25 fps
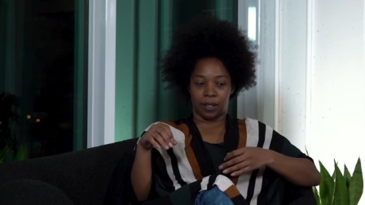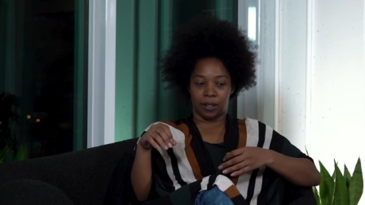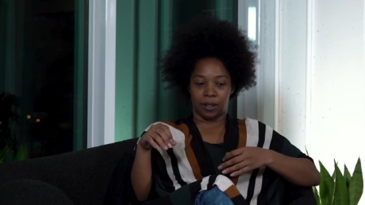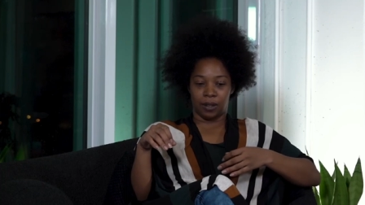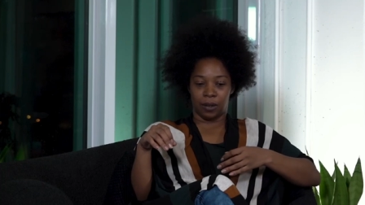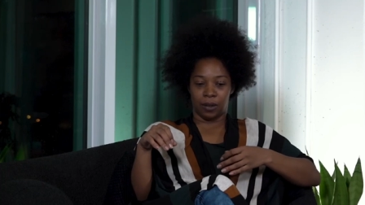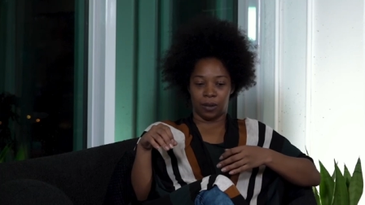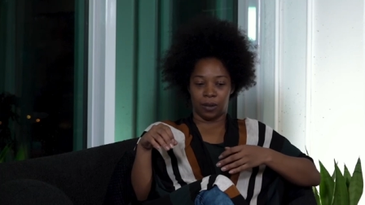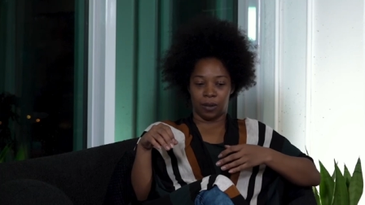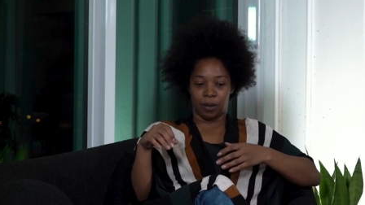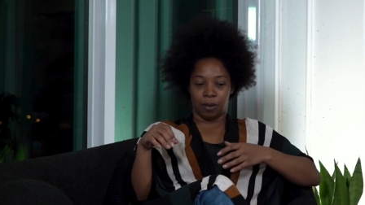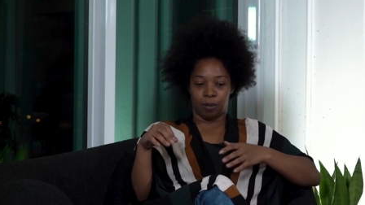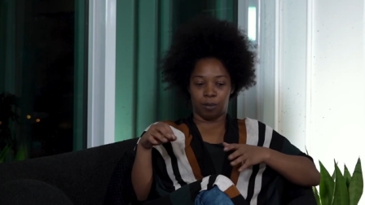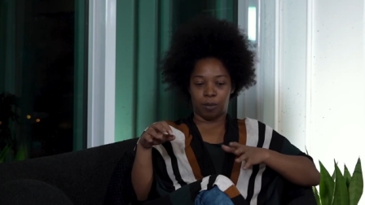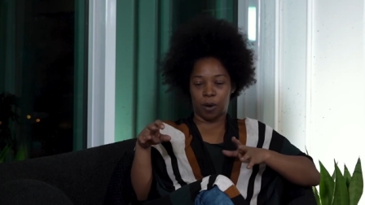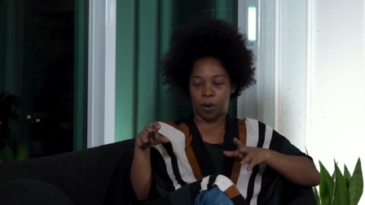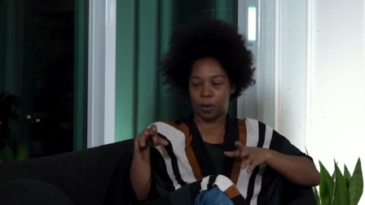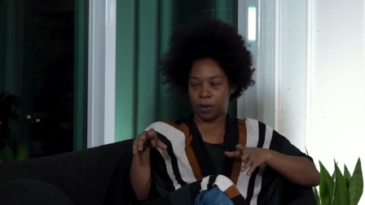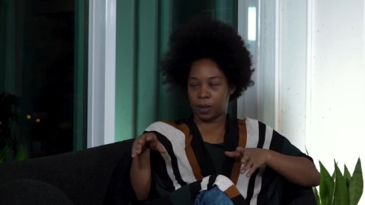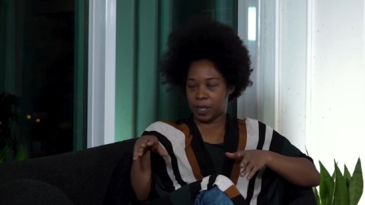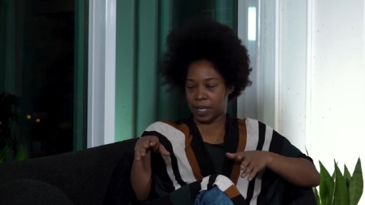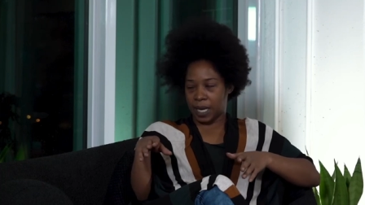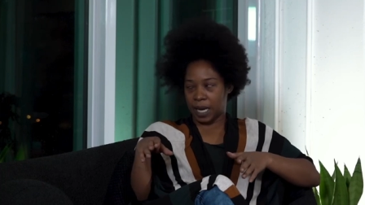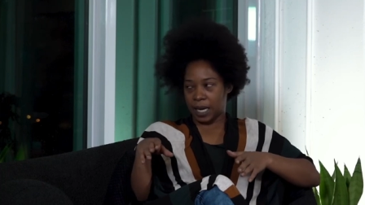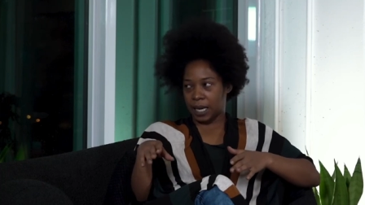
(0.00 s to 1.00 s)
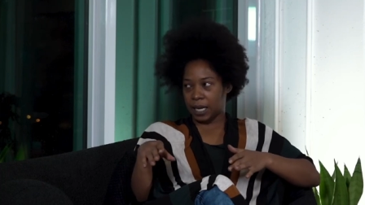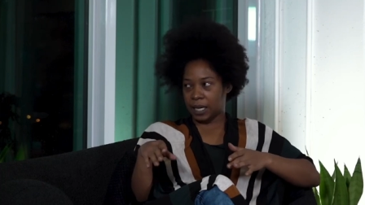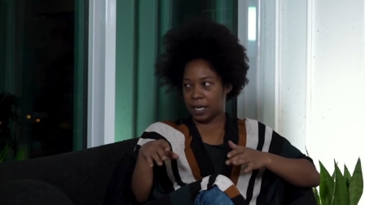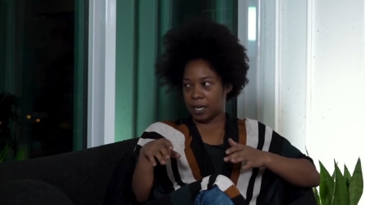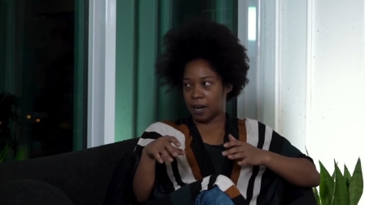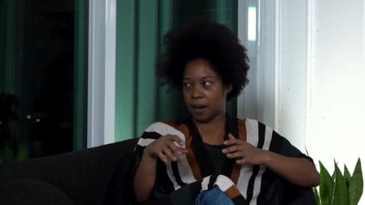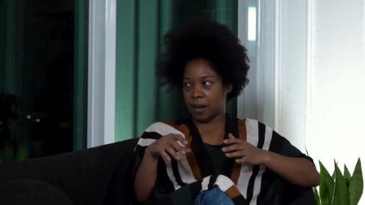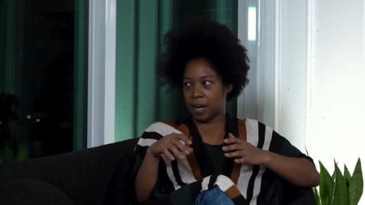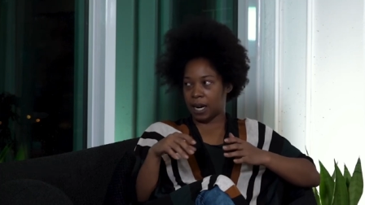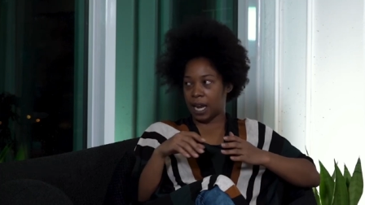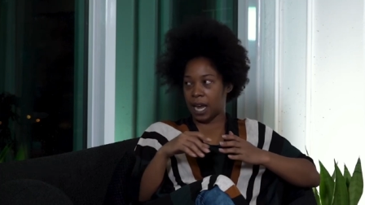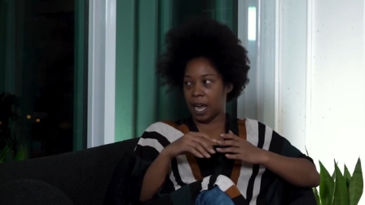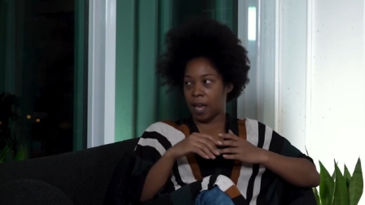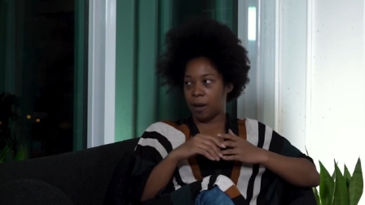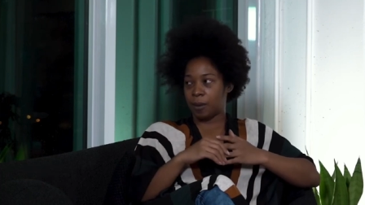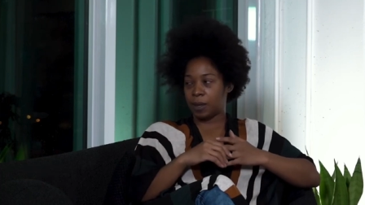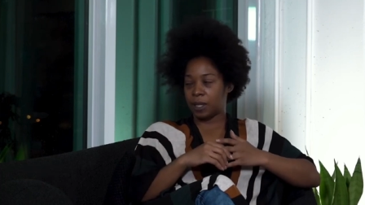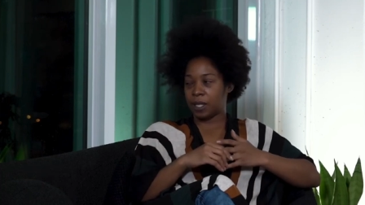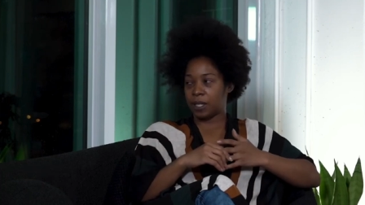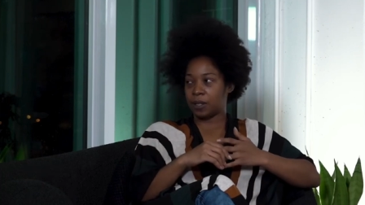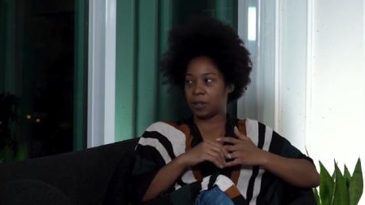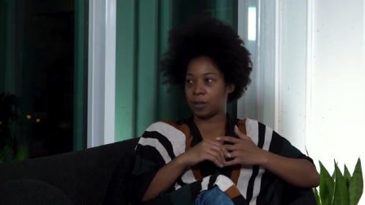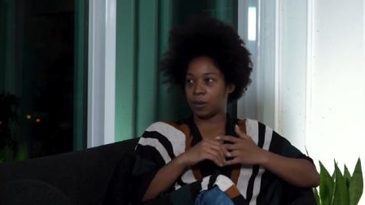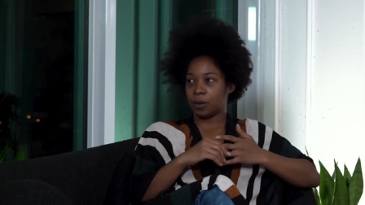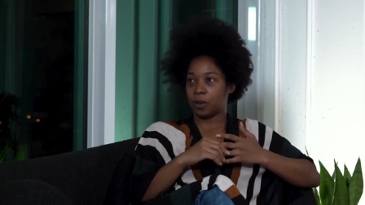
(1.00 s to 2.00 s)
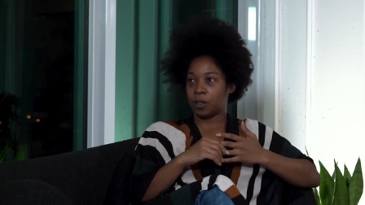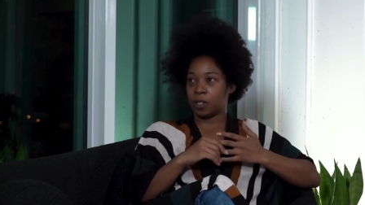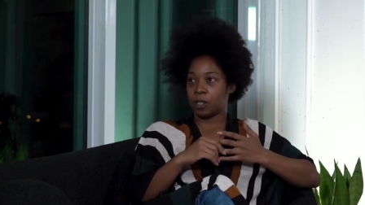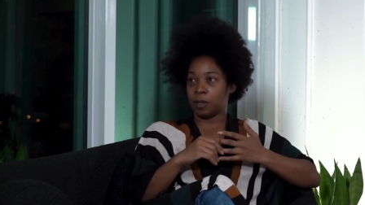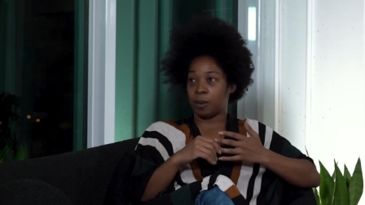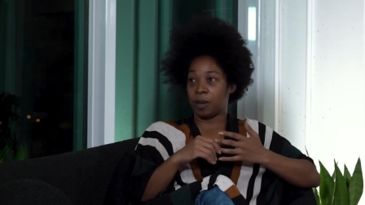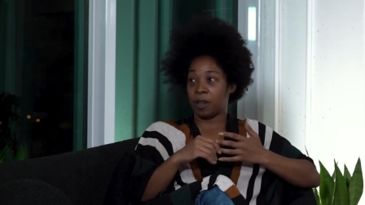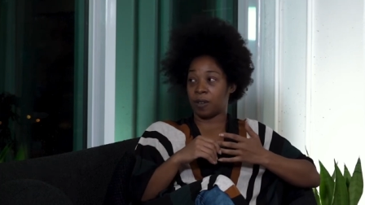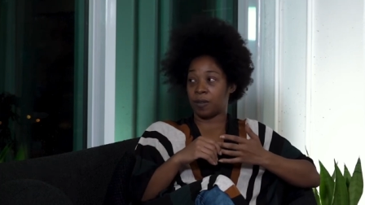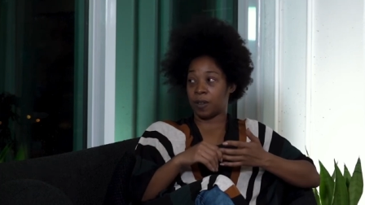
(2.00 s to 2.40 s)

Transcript: to post secondary, I went to school to be a